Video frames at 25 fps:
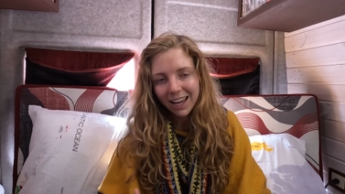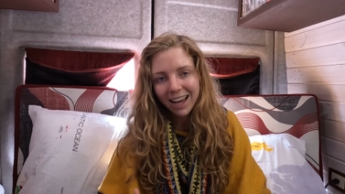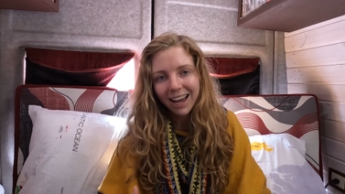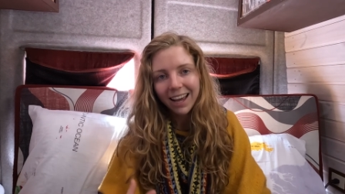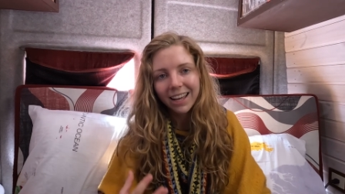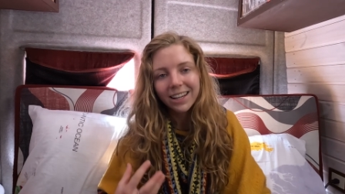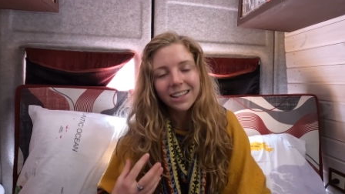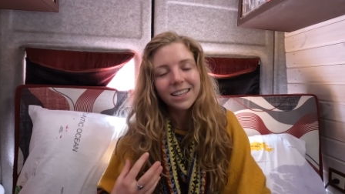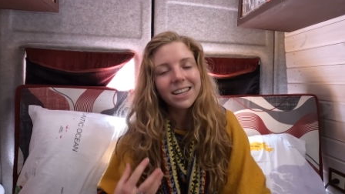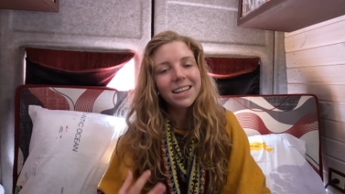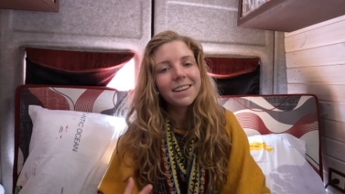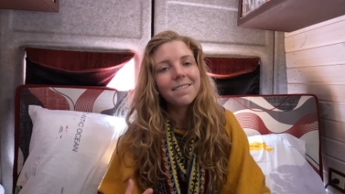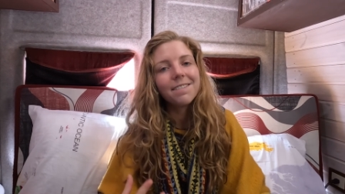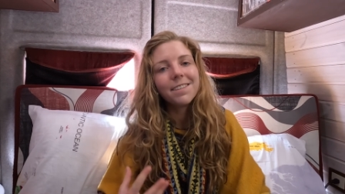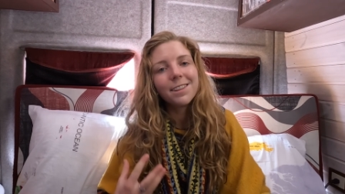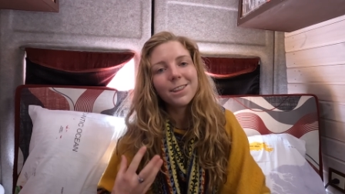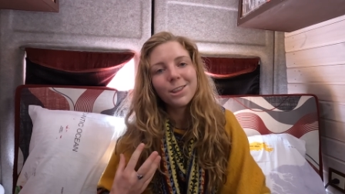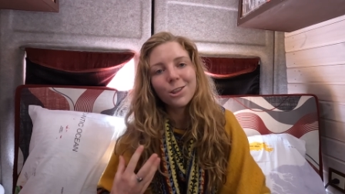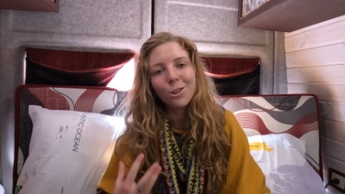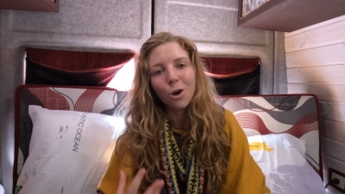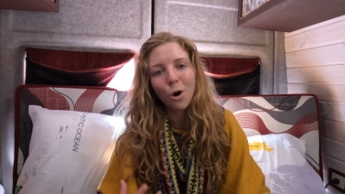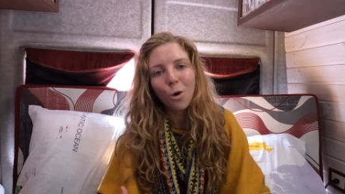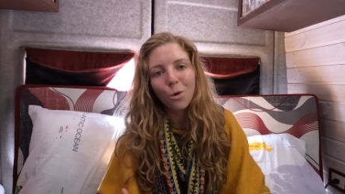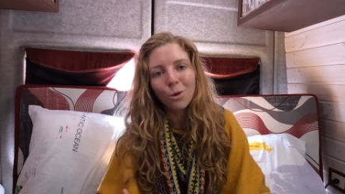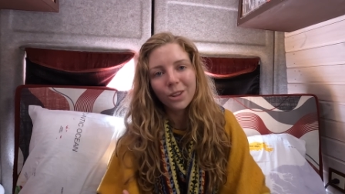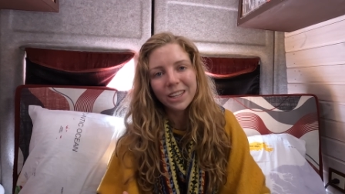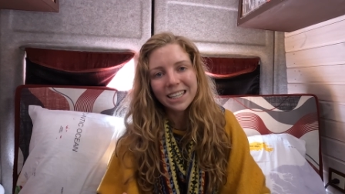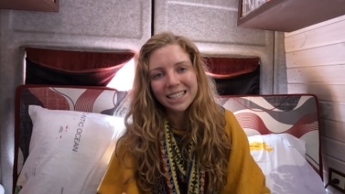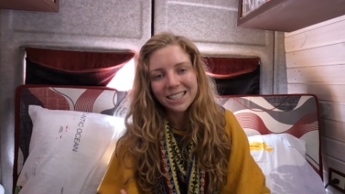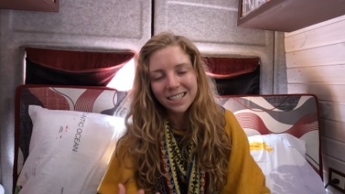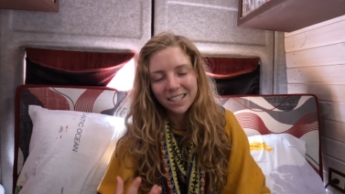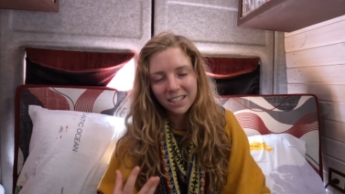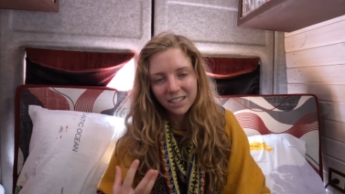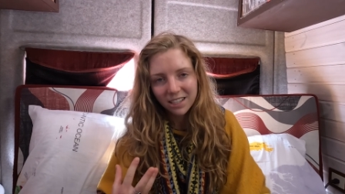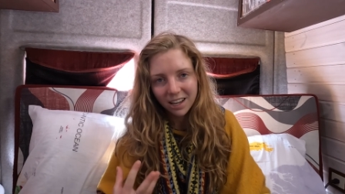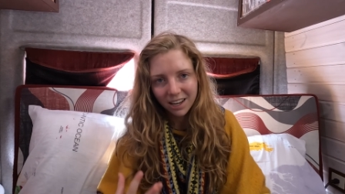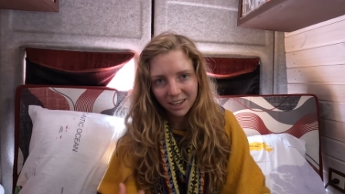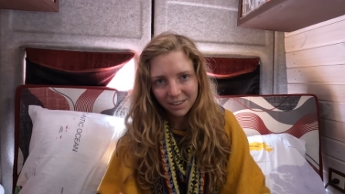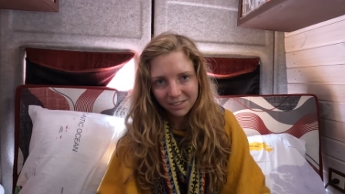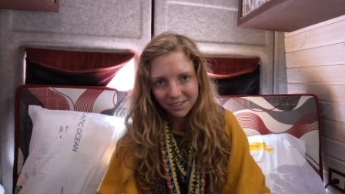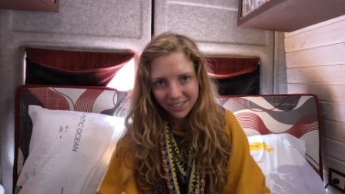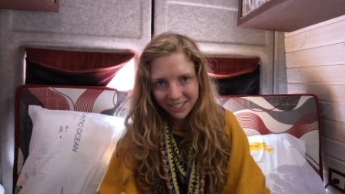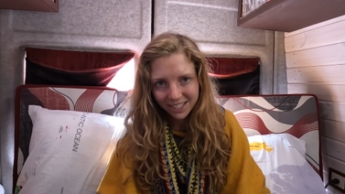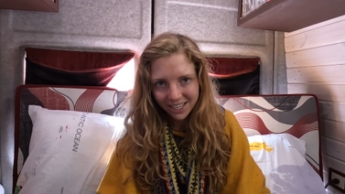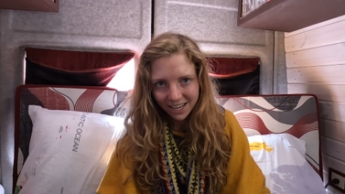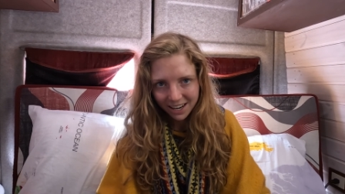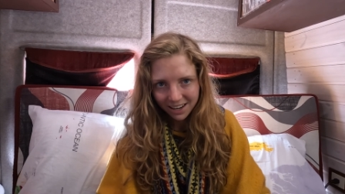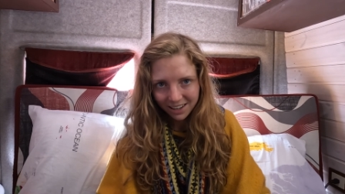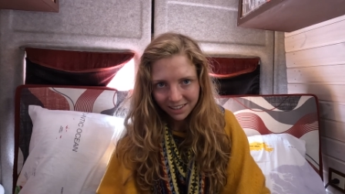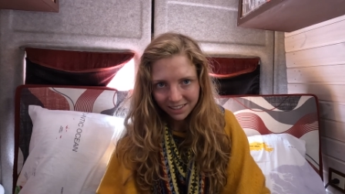And even though this
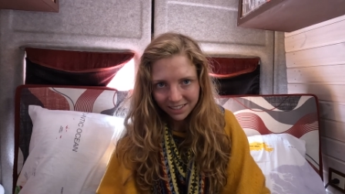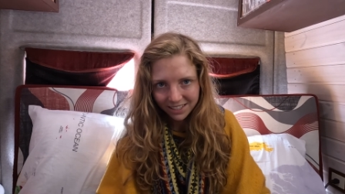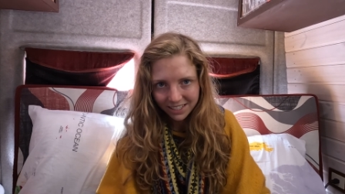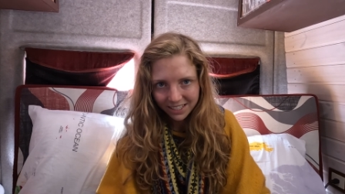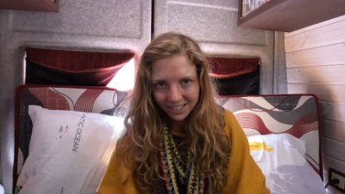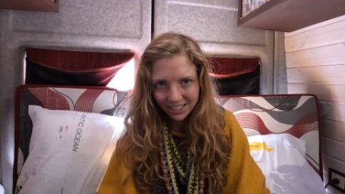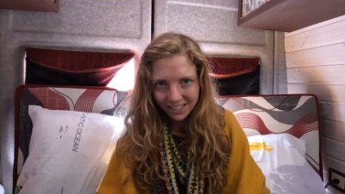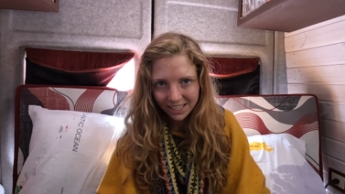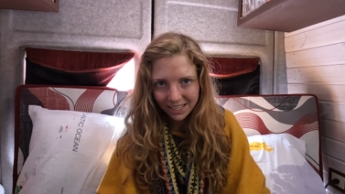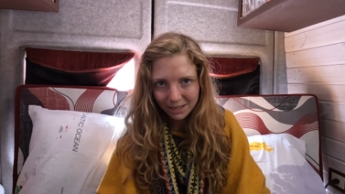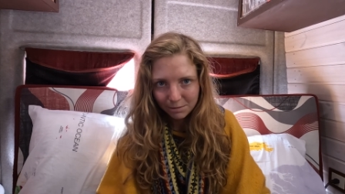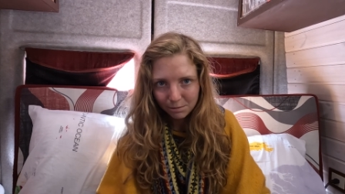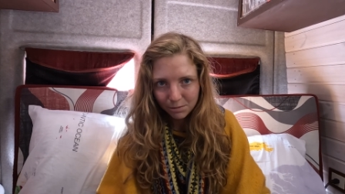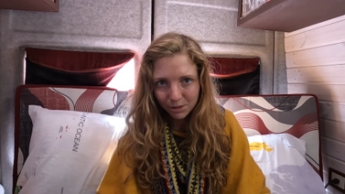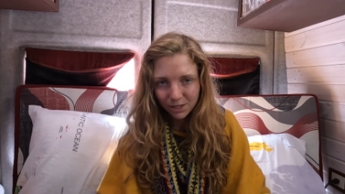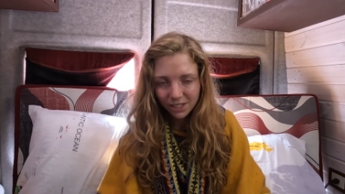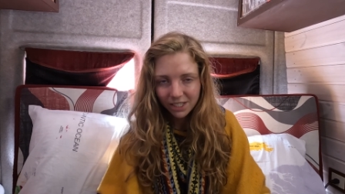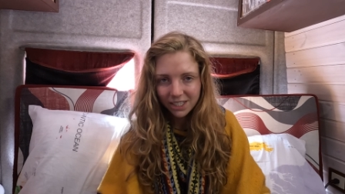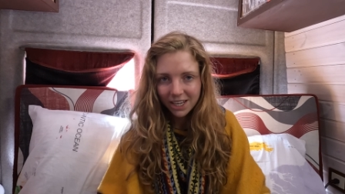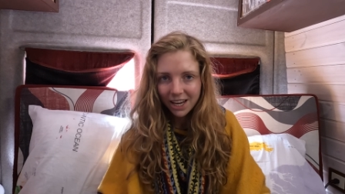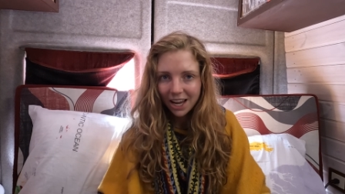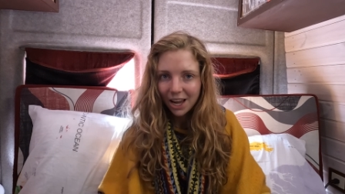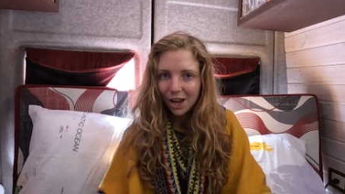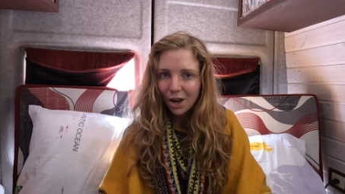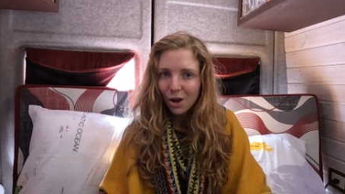lifestyle seems